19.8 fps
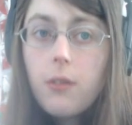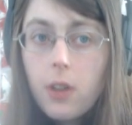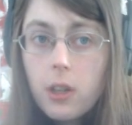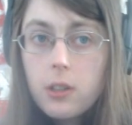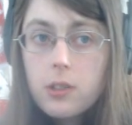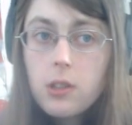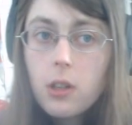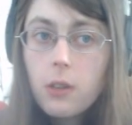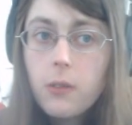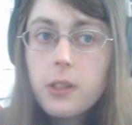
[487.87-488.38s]

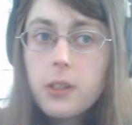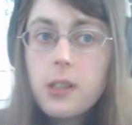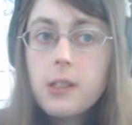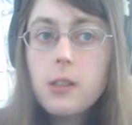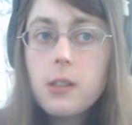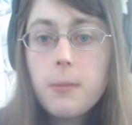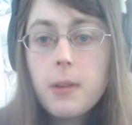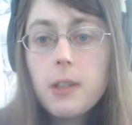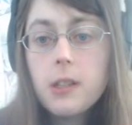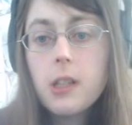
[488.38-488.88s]

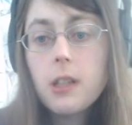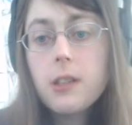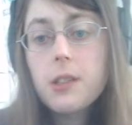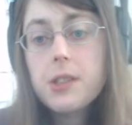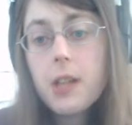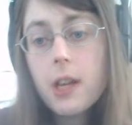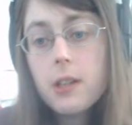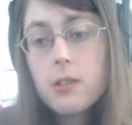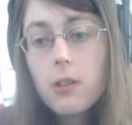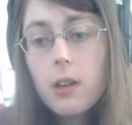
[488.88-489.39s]
conservatism is in this
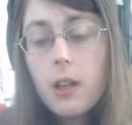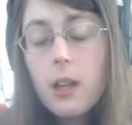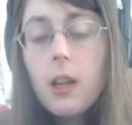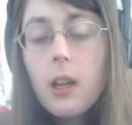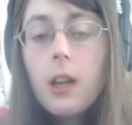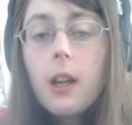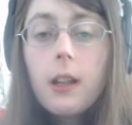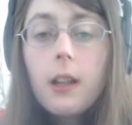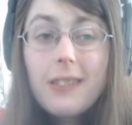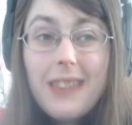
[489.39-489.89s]
country.
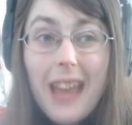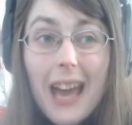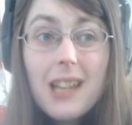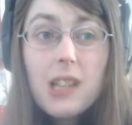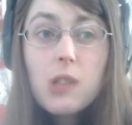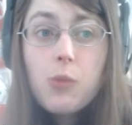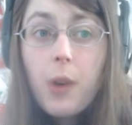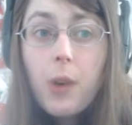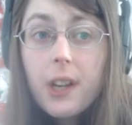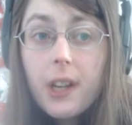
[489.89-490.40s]
That
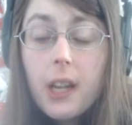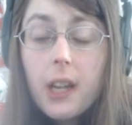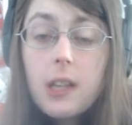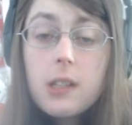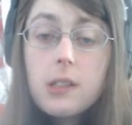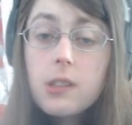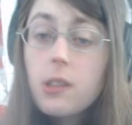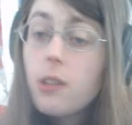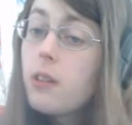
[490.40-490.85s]
is what it is.